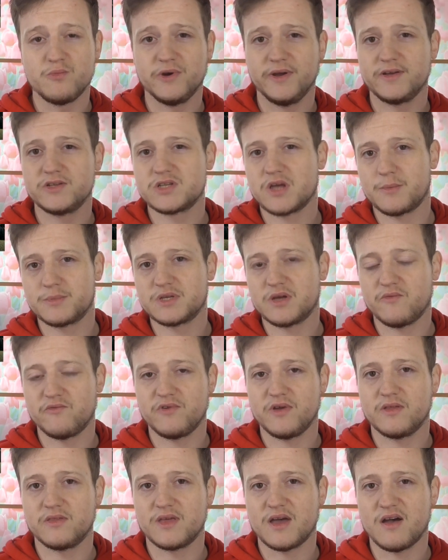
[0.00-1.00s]
brings up
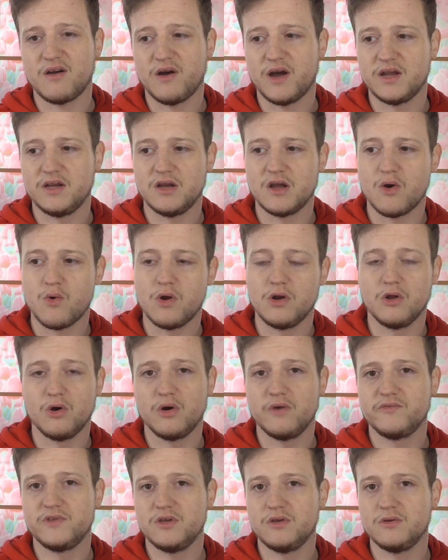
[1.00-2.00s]
something that i know a lot
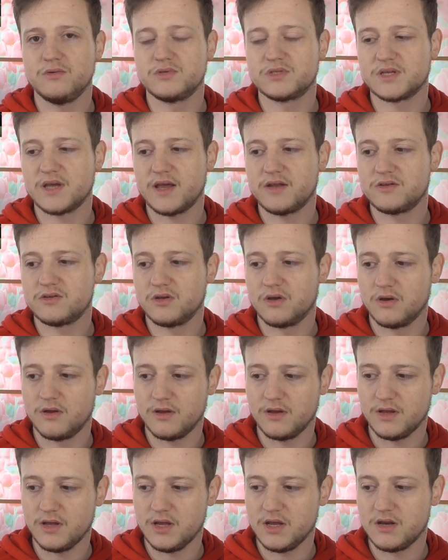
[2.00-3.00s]
of you said
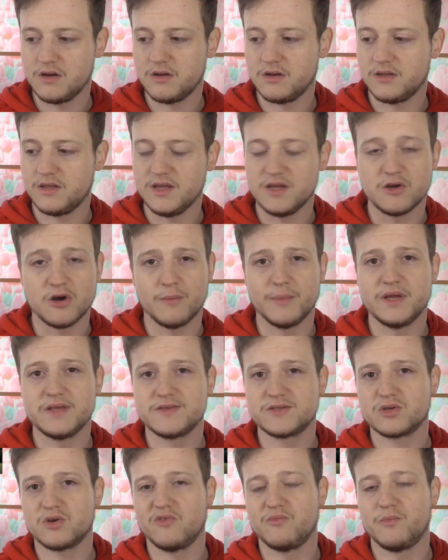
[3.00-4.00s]
in the
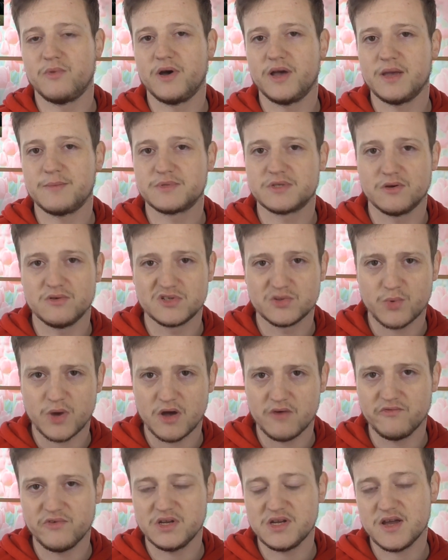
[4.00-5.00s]
comments of my episode
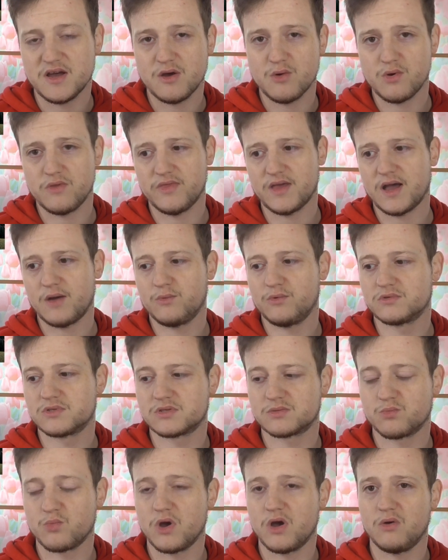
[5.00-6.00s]
12 video, and that
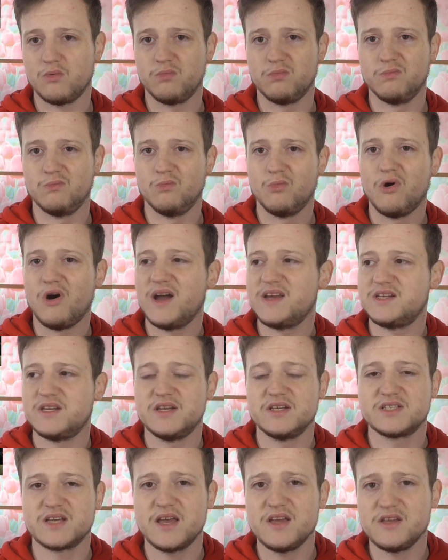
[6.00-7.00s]
was, well, why
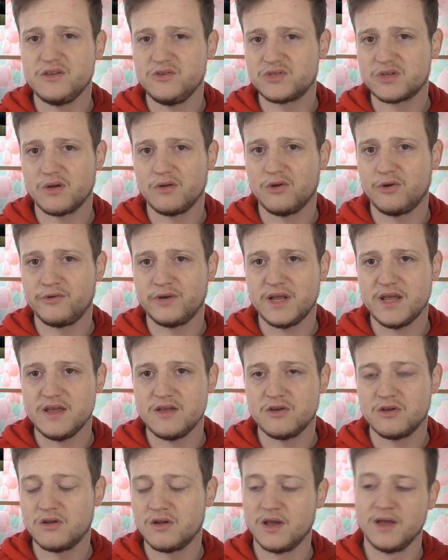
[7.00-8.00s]
did it take you so long,
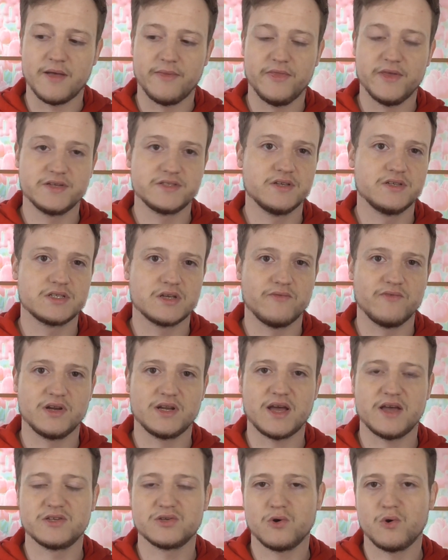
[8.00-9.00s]
Negan? And this is
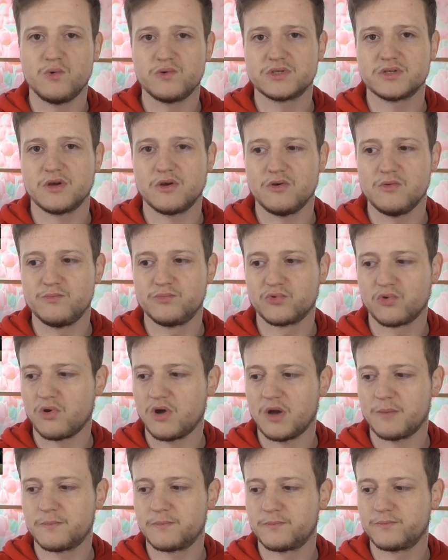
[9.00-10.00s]
something that is also brought
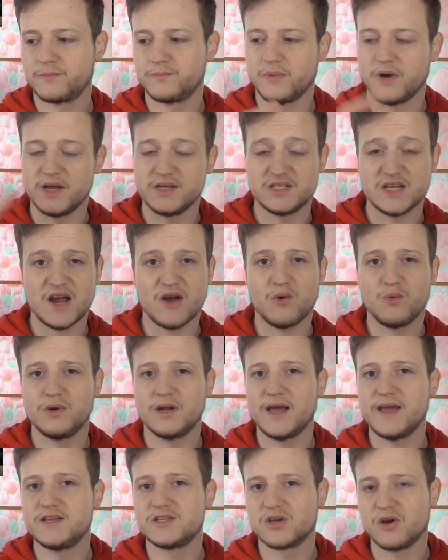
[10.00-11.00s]
up by Daryl
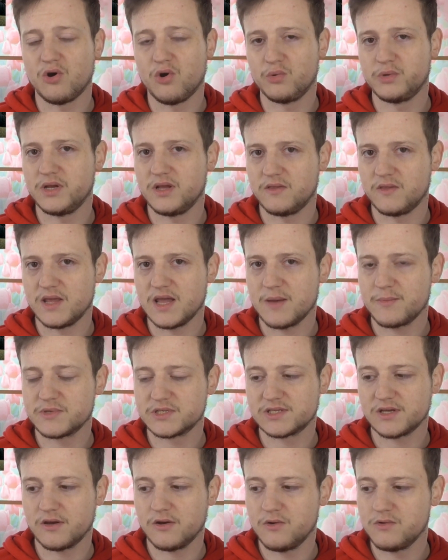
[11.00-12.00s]
later on in the
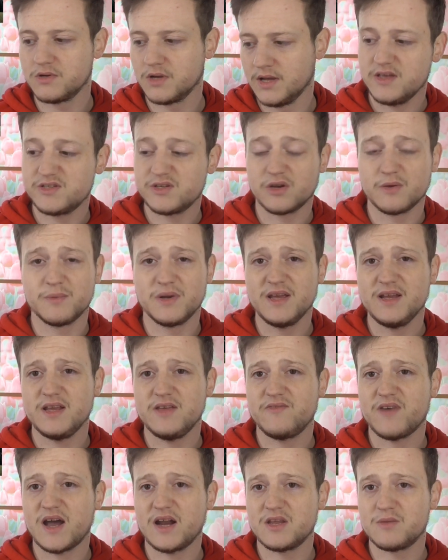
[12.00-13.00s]
episode. It's a
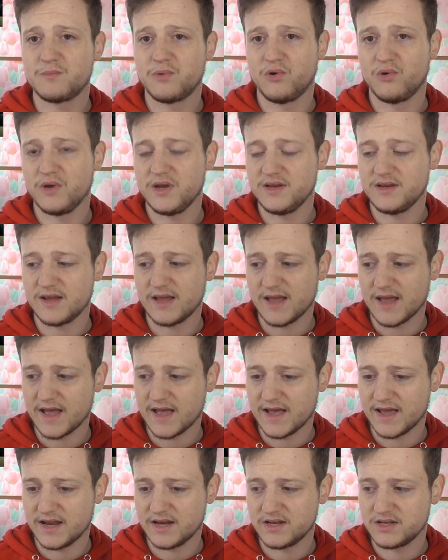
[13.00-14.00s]
completely valid point,
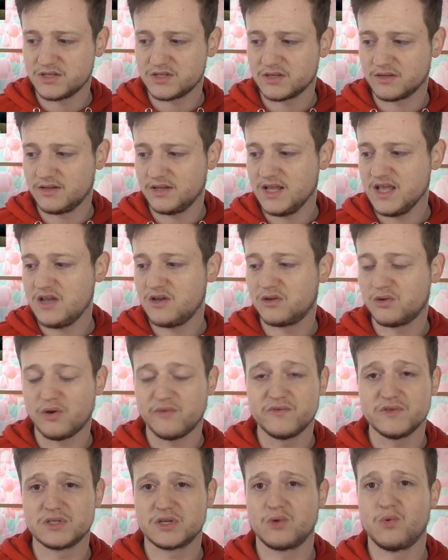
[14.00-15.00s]
and Negan
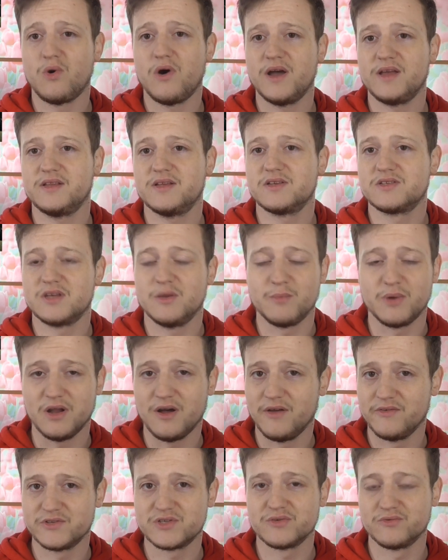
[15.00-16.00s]
offers quite a simple
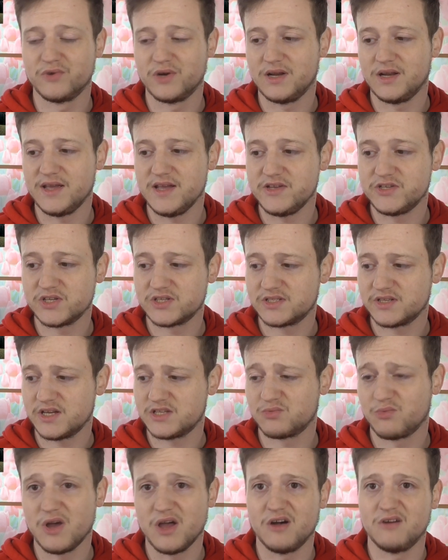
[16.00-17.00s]
answer, really. He just
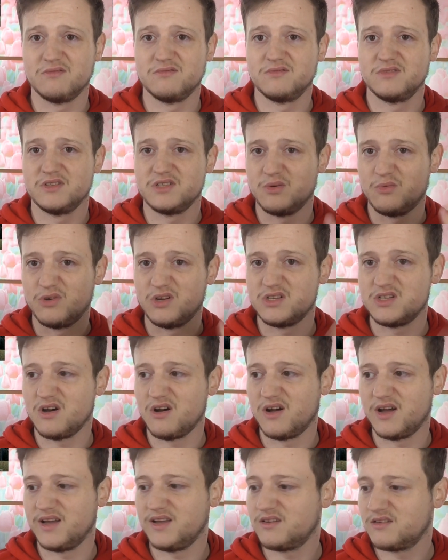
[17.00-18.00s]
says, well, I didn't want to
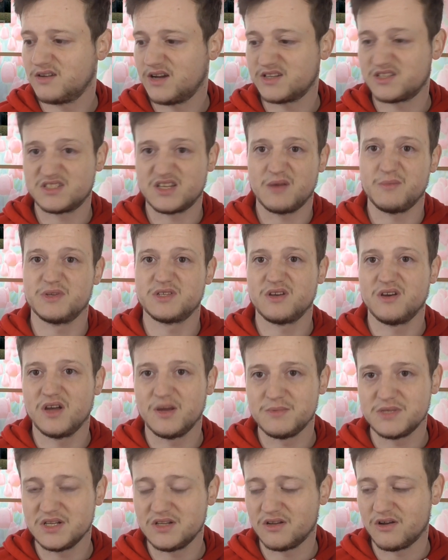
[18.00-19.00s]
die. I had to take my
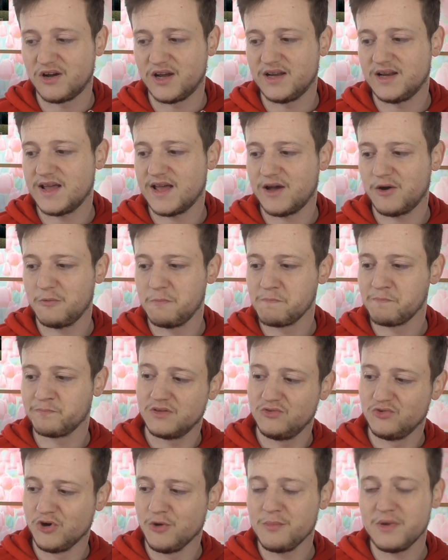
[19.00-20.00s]
time, didn't I? Now,
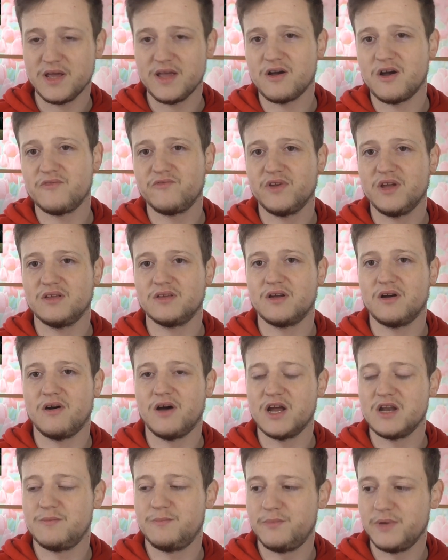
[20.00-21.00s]
normally I think that
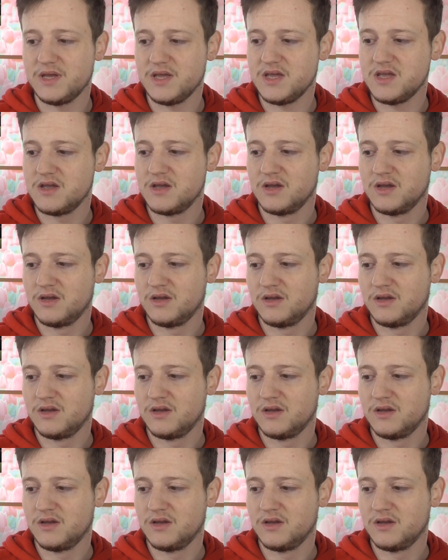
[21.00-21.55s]
I'd be